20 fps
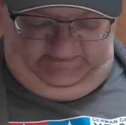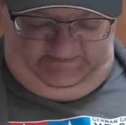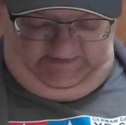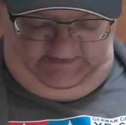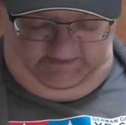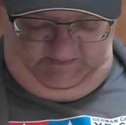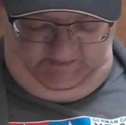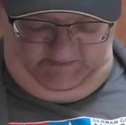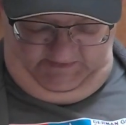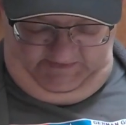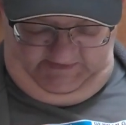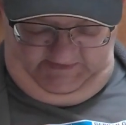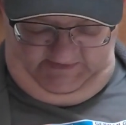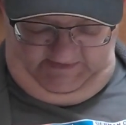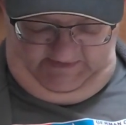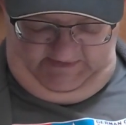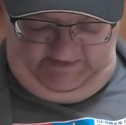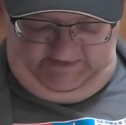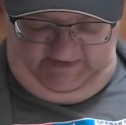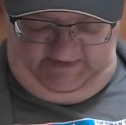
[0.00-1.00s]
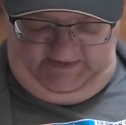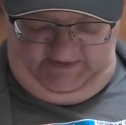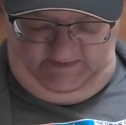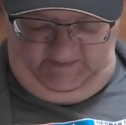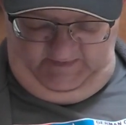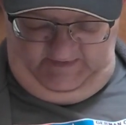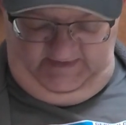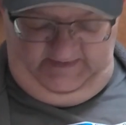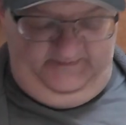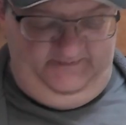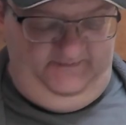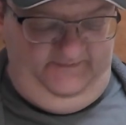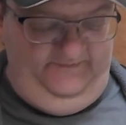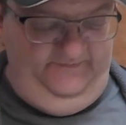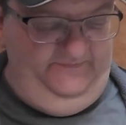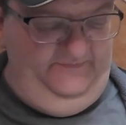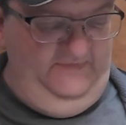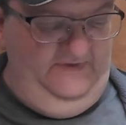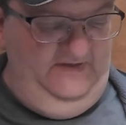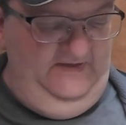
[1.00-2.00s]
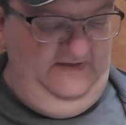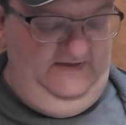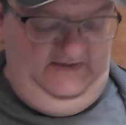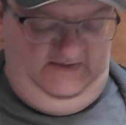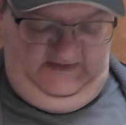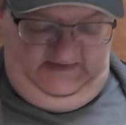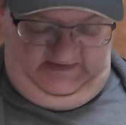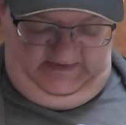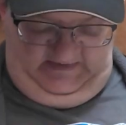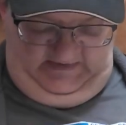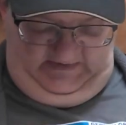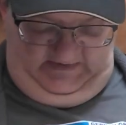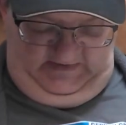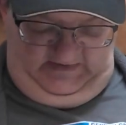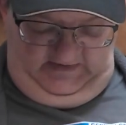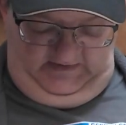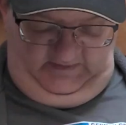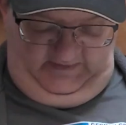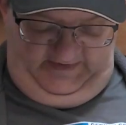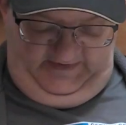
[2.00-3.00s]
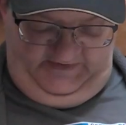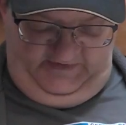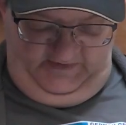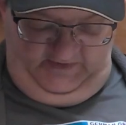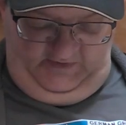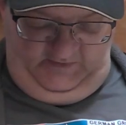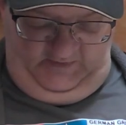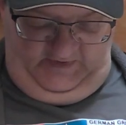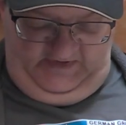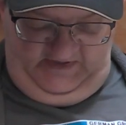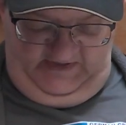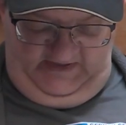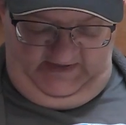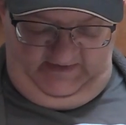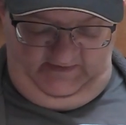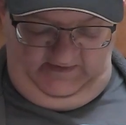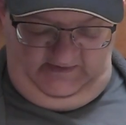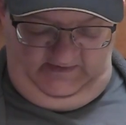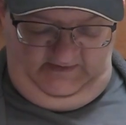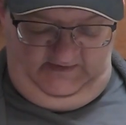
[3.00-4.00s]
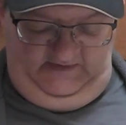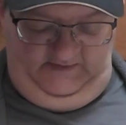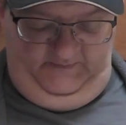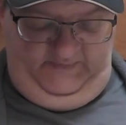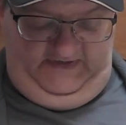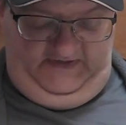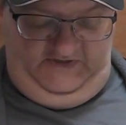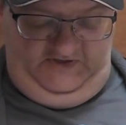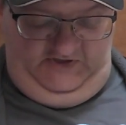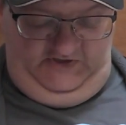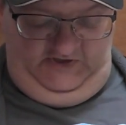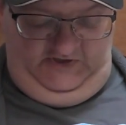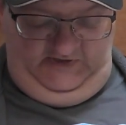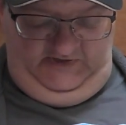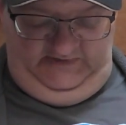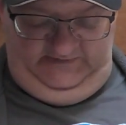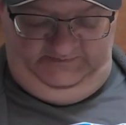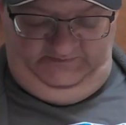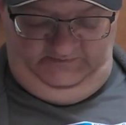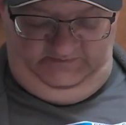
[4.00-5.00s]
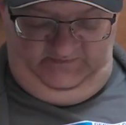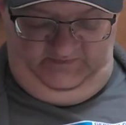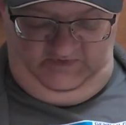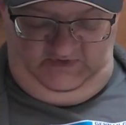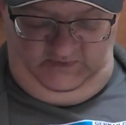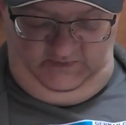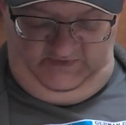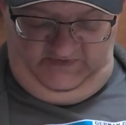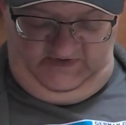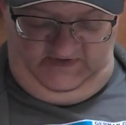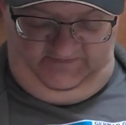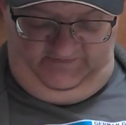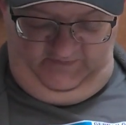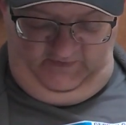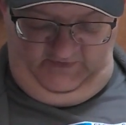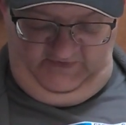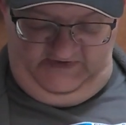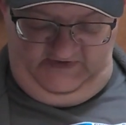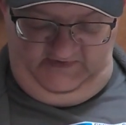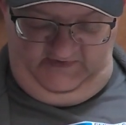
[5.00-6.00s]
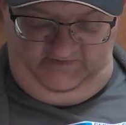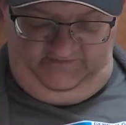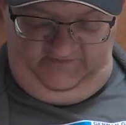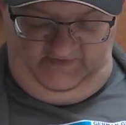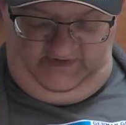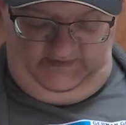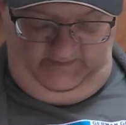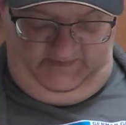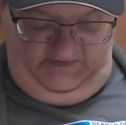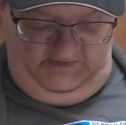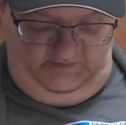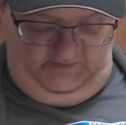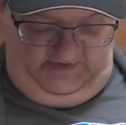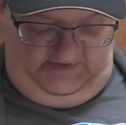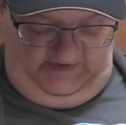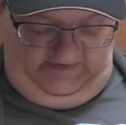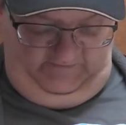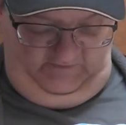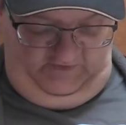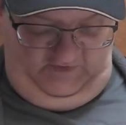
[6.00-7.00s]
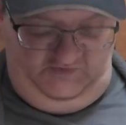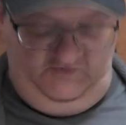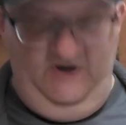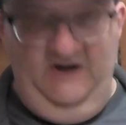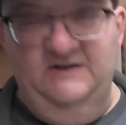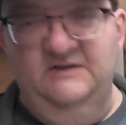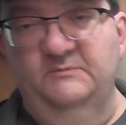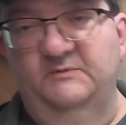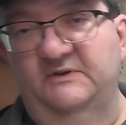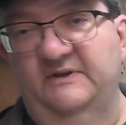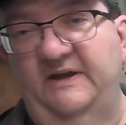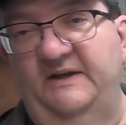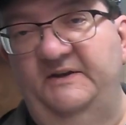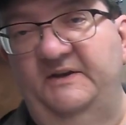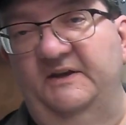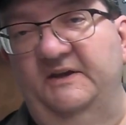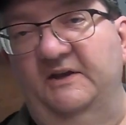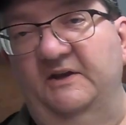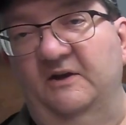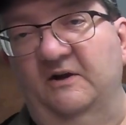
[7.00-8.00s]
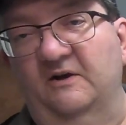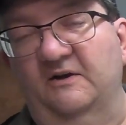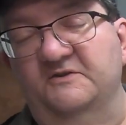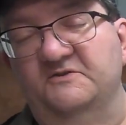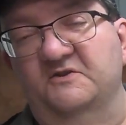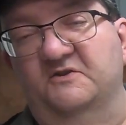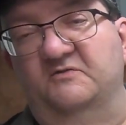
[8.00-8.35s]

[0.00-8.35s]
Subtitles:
as most of these tend to be. All right, so the 310 Libeccio was the first of the family to have retractable landing gear, because the